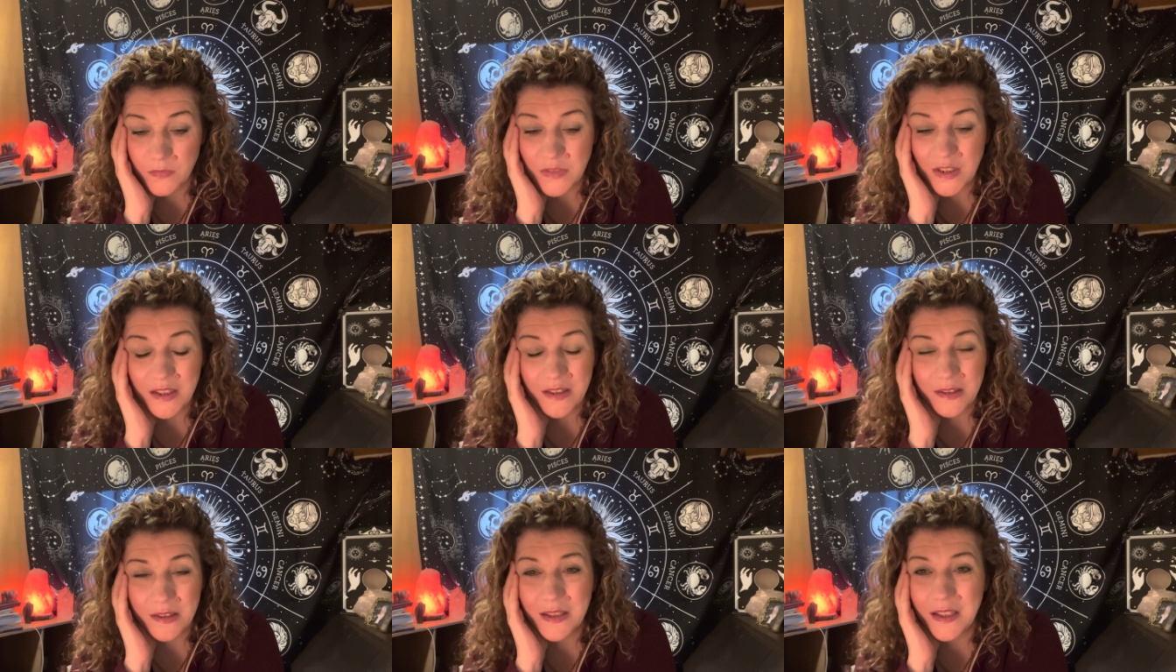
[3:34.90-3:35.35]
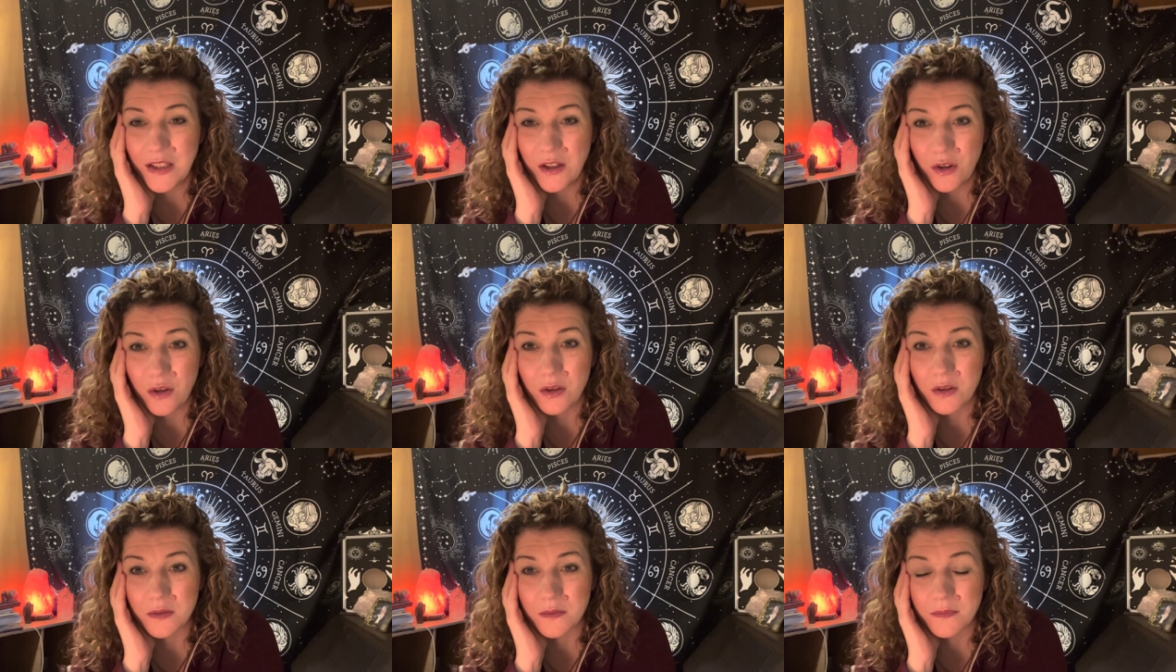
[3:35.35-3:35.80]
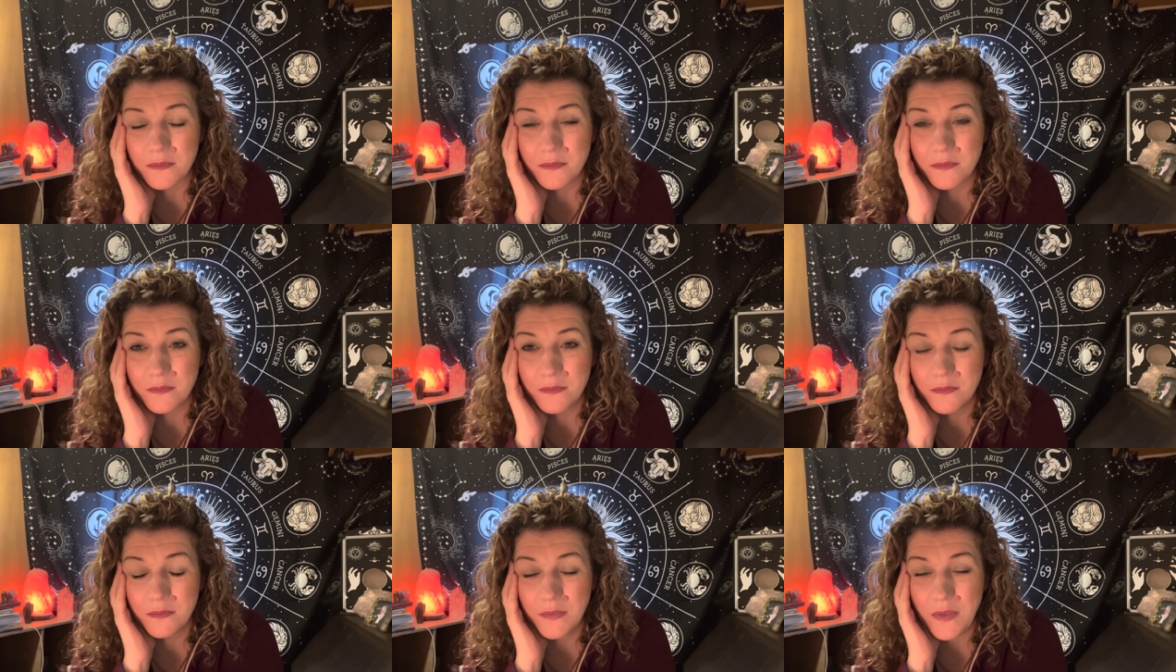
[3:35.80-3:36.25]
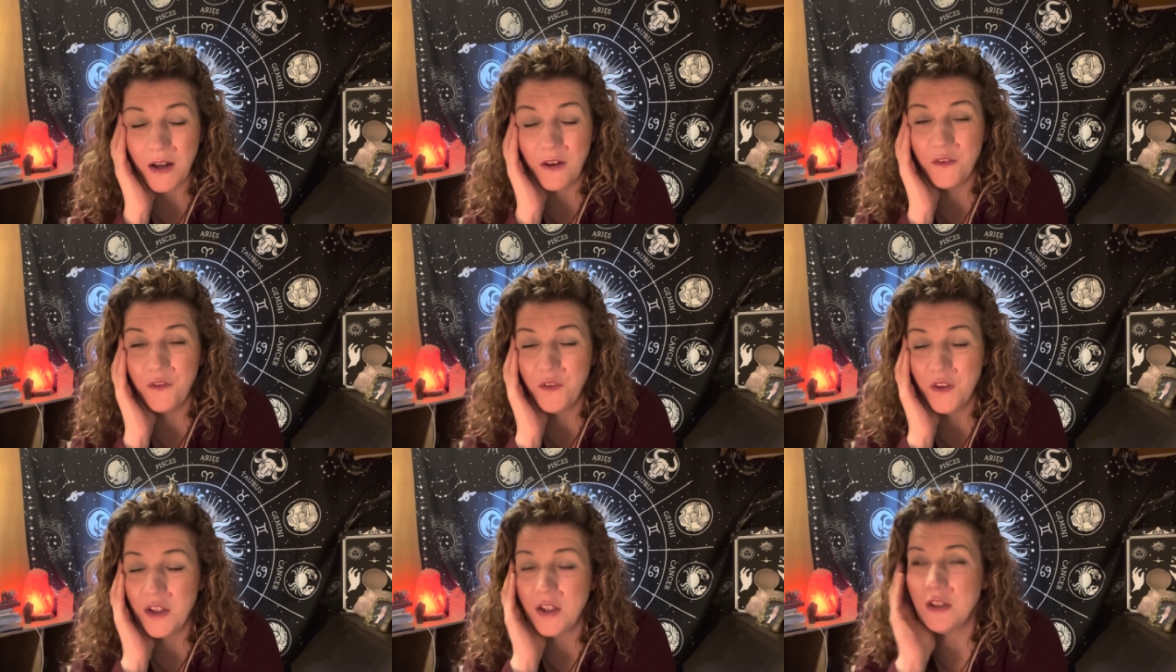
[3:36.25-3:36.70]
cling on. I
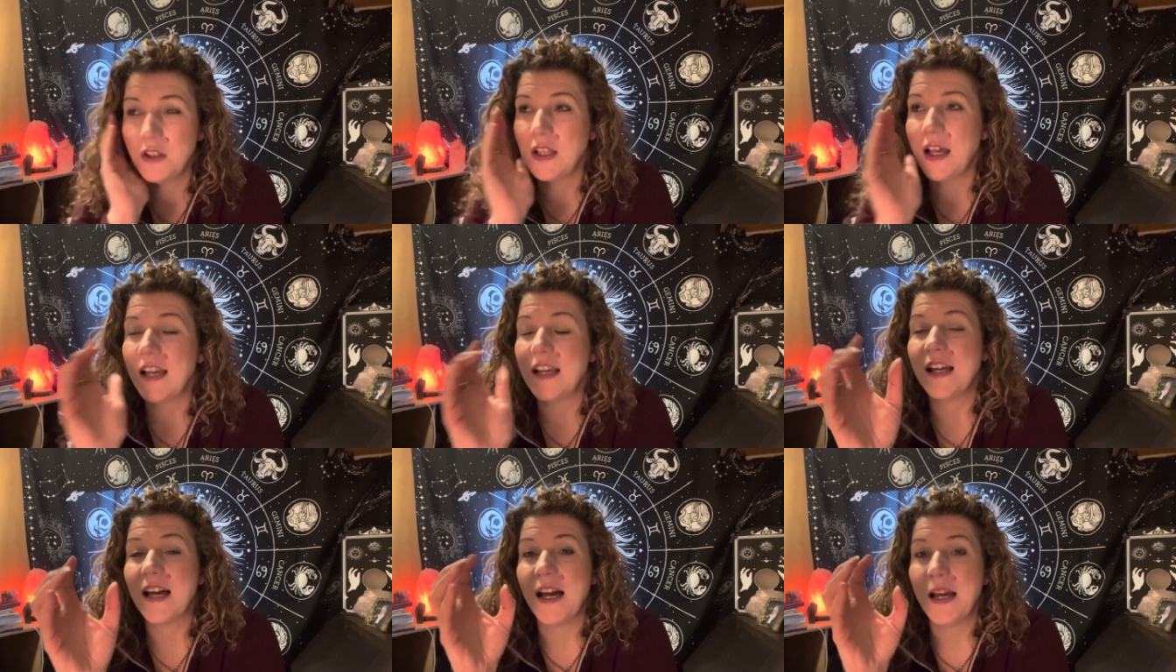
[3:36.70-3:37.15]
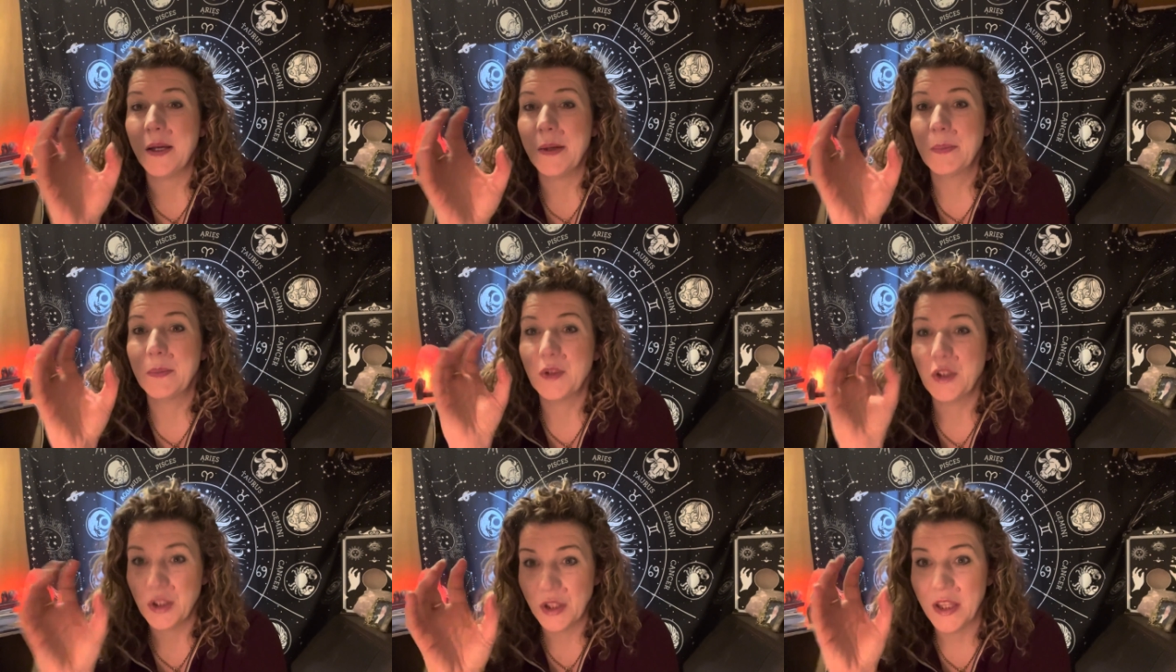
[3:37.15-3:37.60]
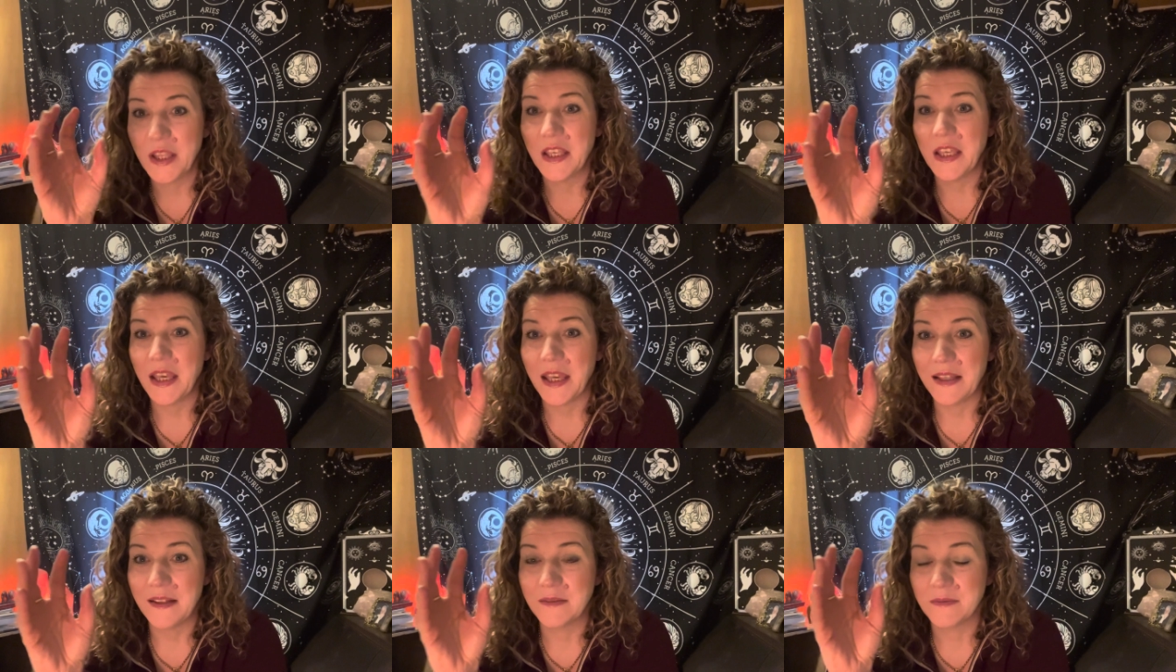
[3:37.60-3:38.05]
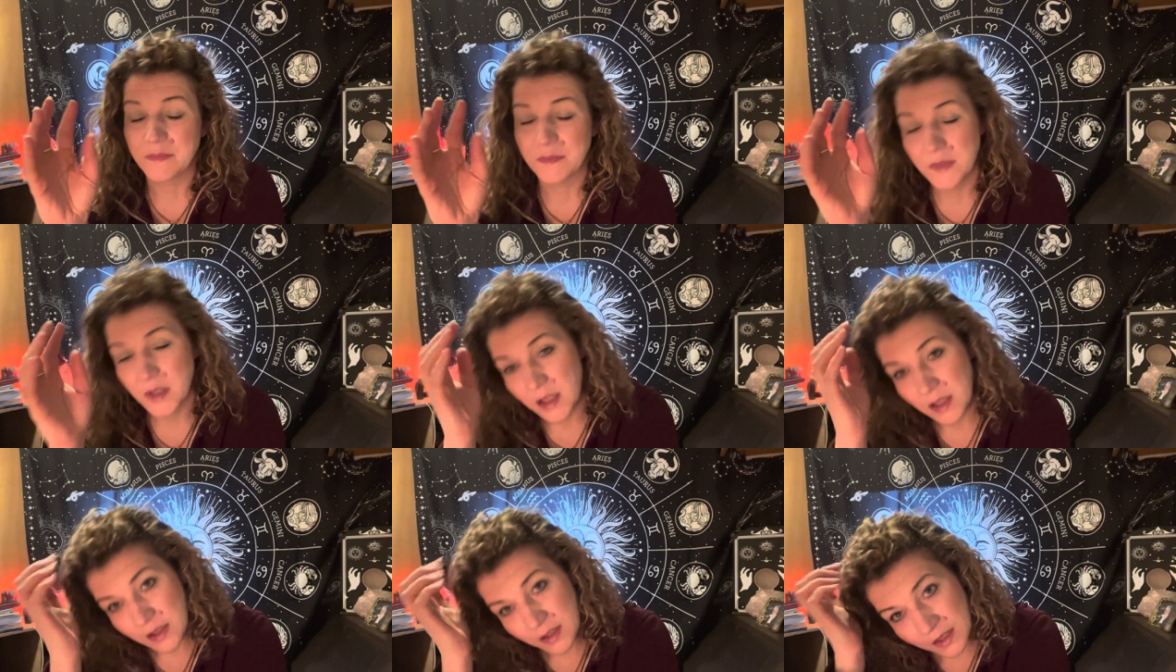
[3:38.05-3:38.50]
feel like I am clinging.
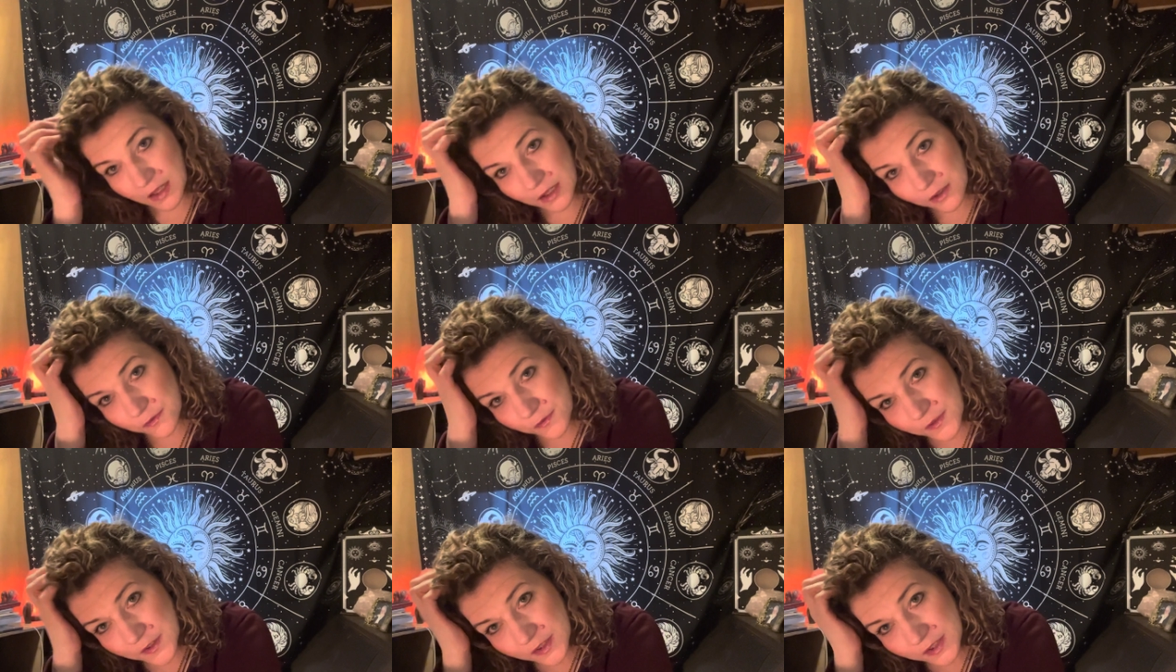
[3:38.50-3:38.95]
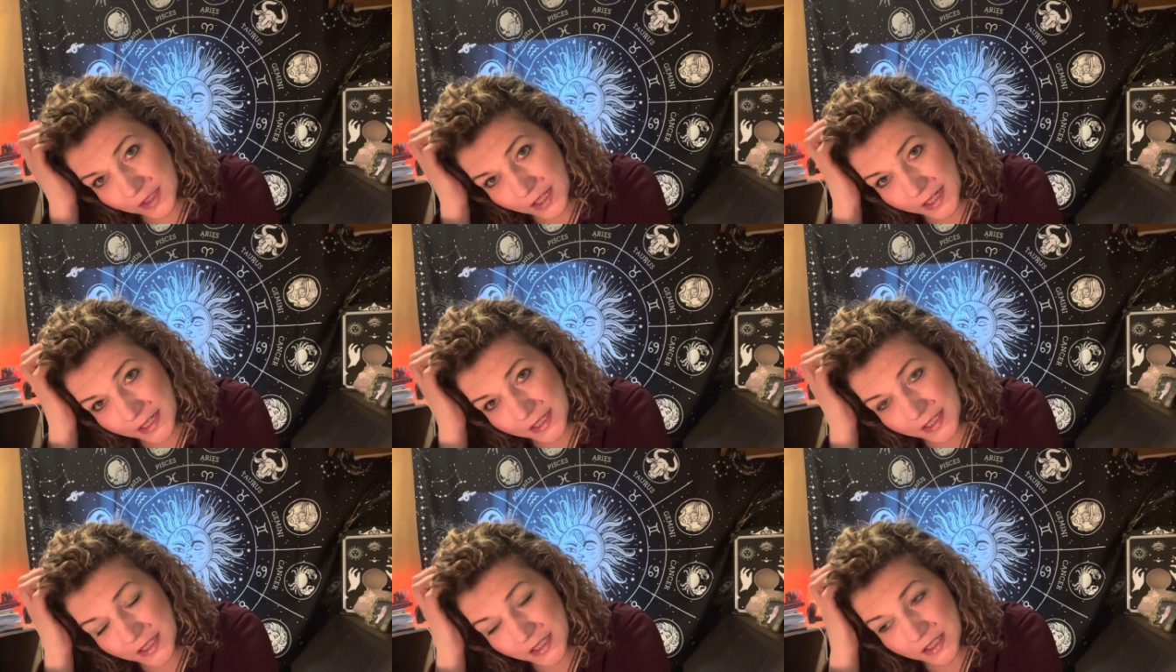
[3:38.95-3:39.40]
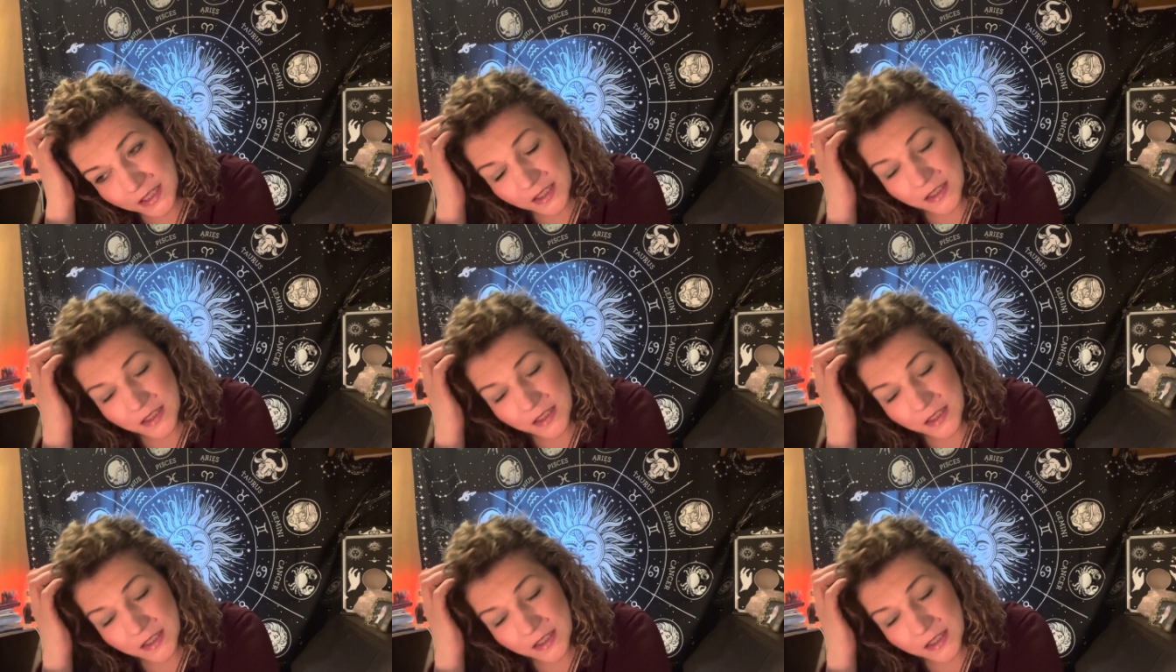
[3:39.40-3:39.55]
I feel like